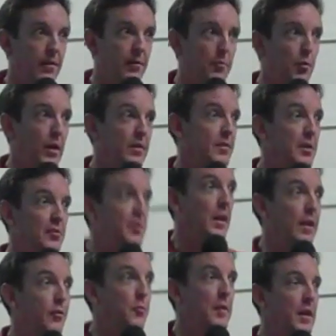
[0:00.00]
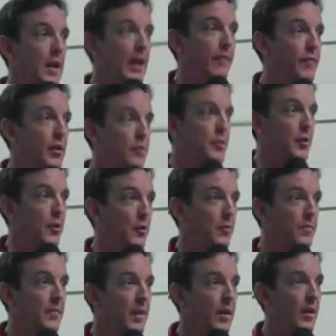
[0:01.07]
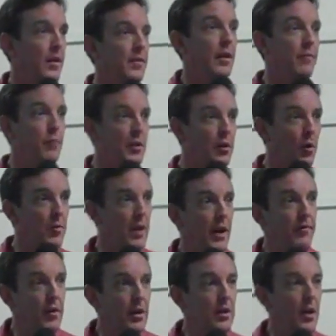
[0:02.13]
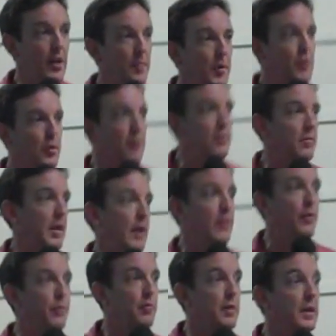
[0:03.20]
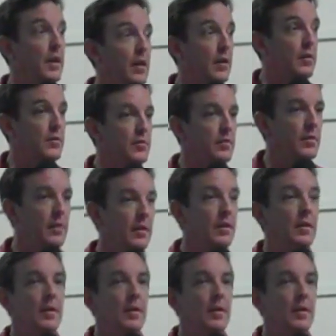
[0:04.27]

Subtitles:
The president said 3.5 years ago that if we don't have the economy turned around in 3 years,